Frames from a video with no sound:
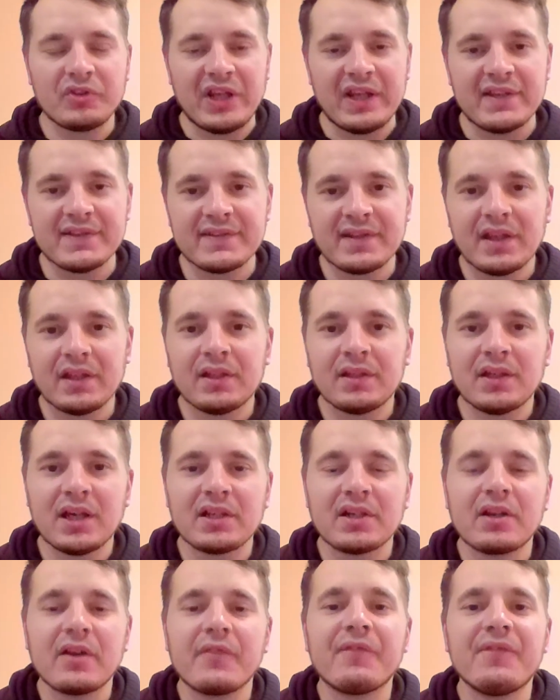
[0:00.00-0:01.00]
Today is
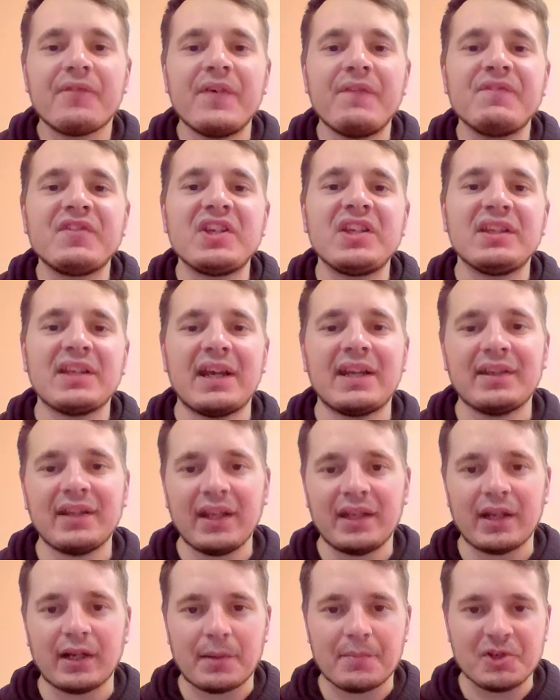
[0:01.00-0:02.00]
959
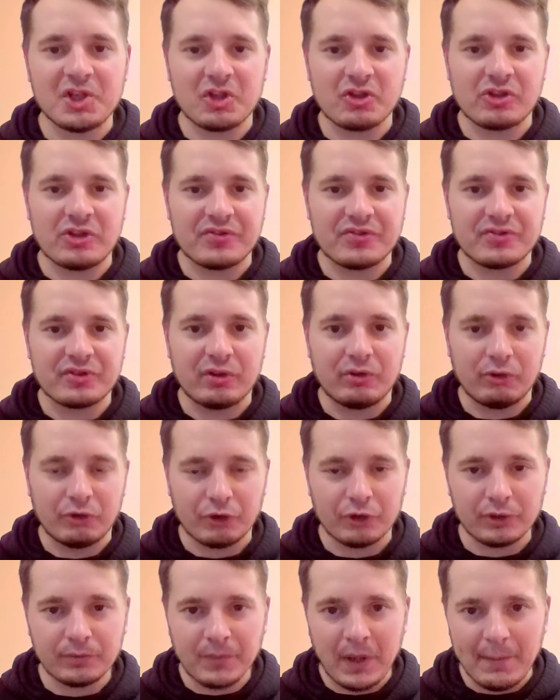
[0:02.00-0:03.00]
day that I share lessons I
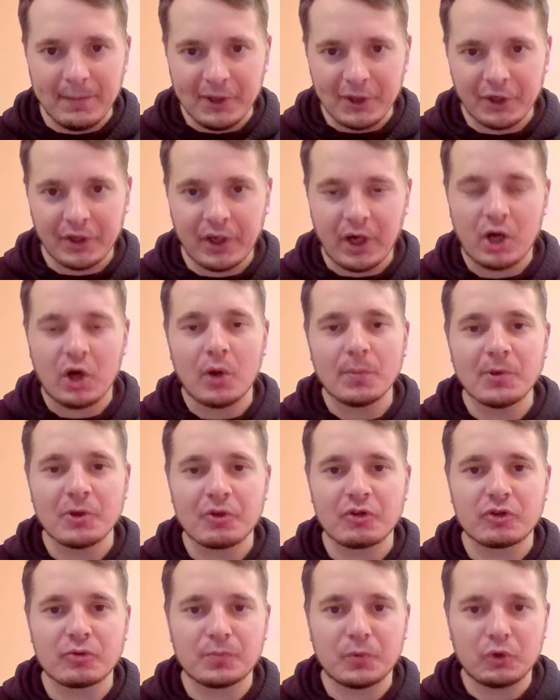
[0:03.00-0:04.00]
learn. I'm learning. I hope
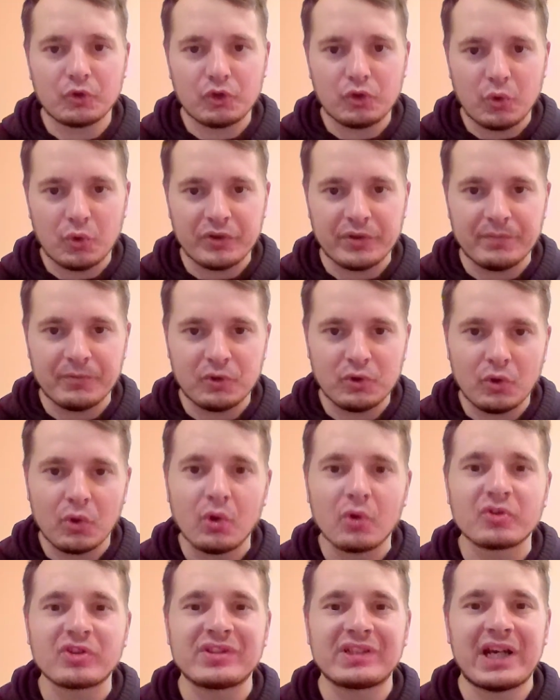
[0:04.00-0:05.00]
this will support your dreams. Your
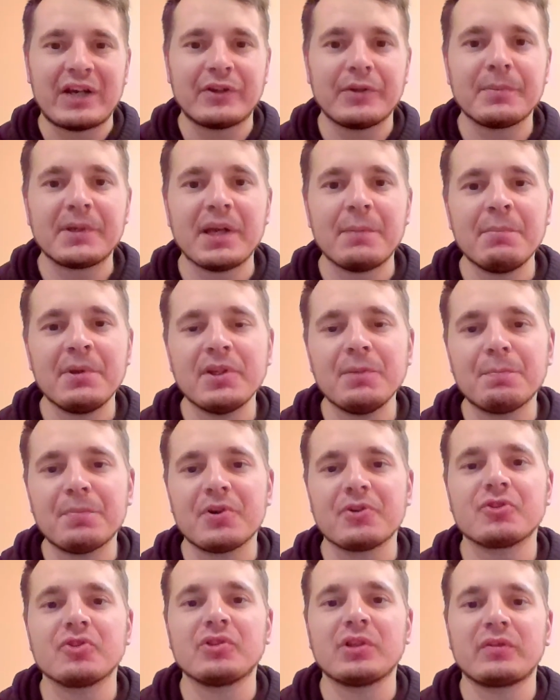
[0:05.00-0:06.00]
goals allow you to become the
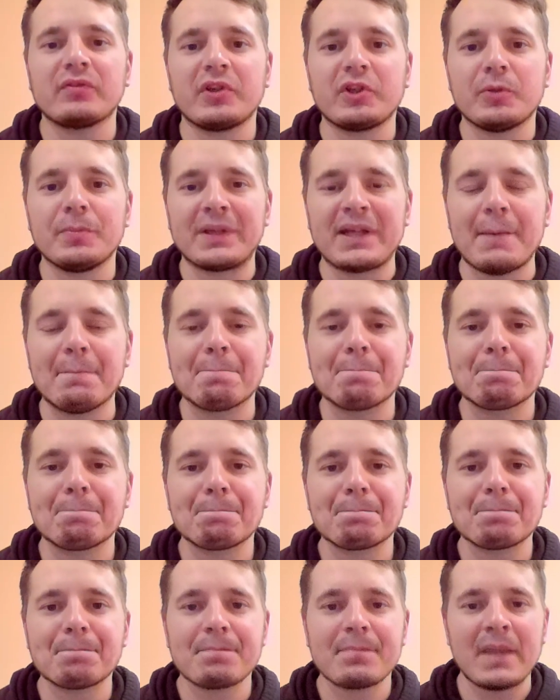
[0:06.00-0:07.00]
person that you want to become.
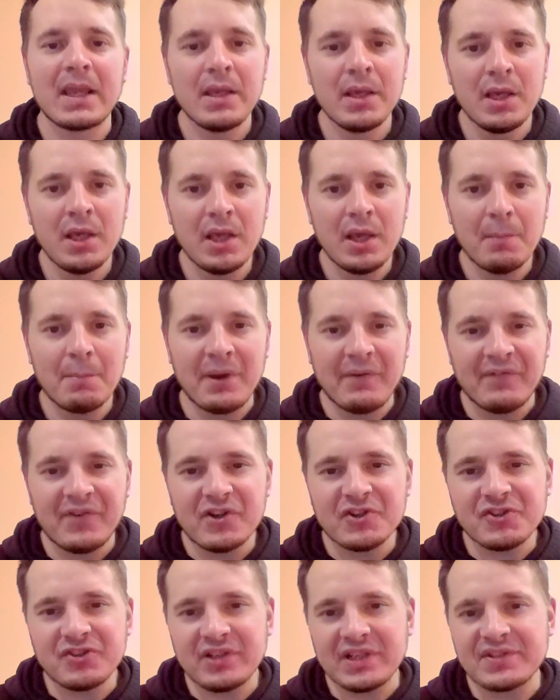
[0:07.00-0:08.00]
My
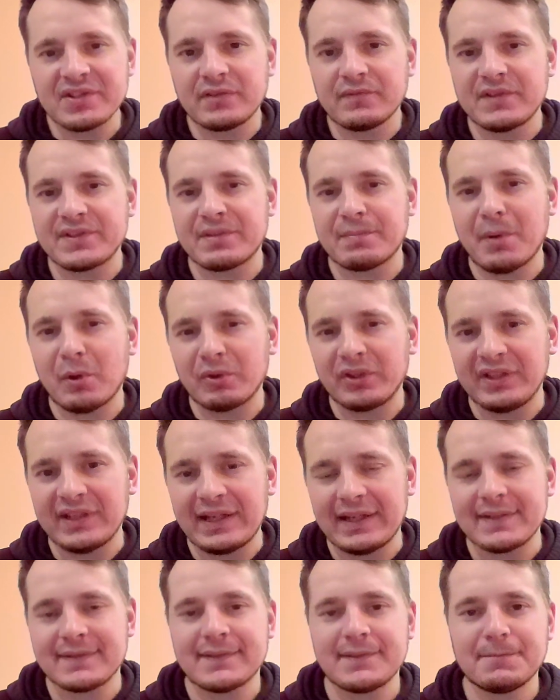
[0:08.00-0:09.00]
first lesson was about
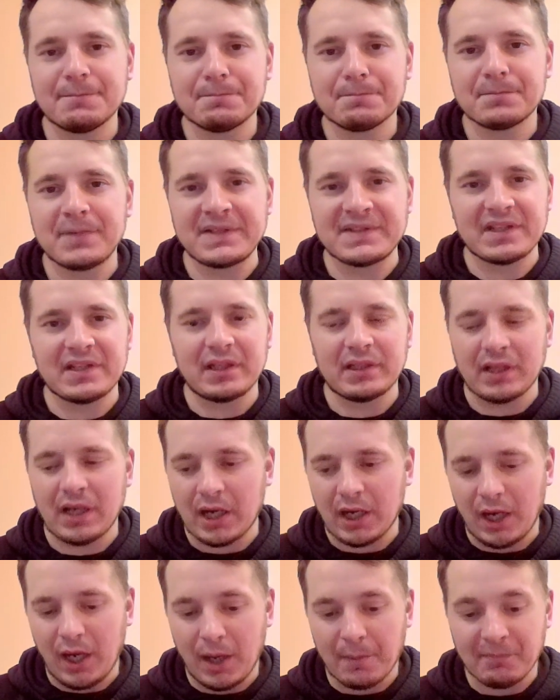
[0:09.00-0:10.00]
legacy. I said that
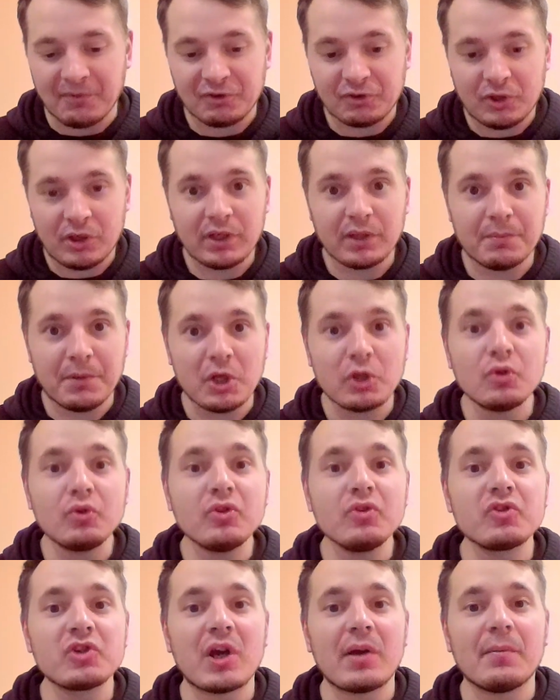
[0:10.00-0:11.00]
I'm starting my
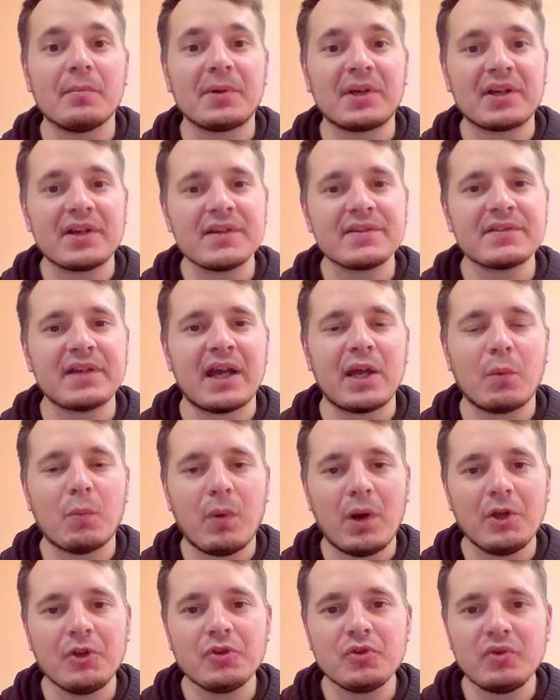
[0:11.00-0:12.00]
YouTube channel because I
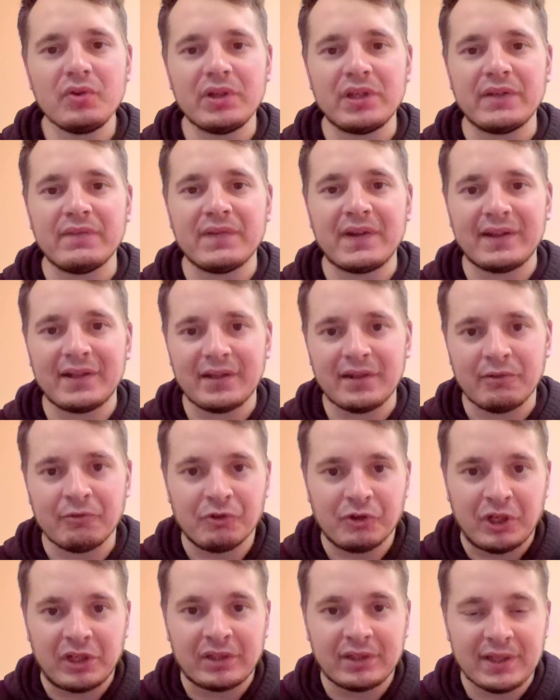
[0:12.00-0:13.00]
want to leave a
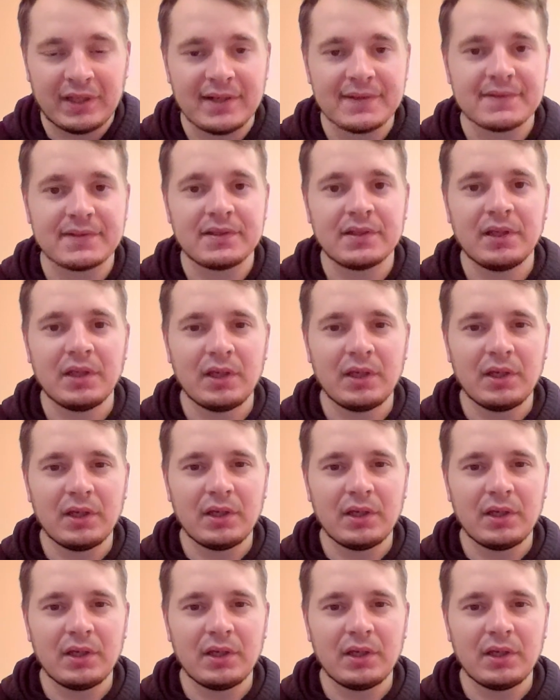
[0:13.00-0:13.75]
great legacy.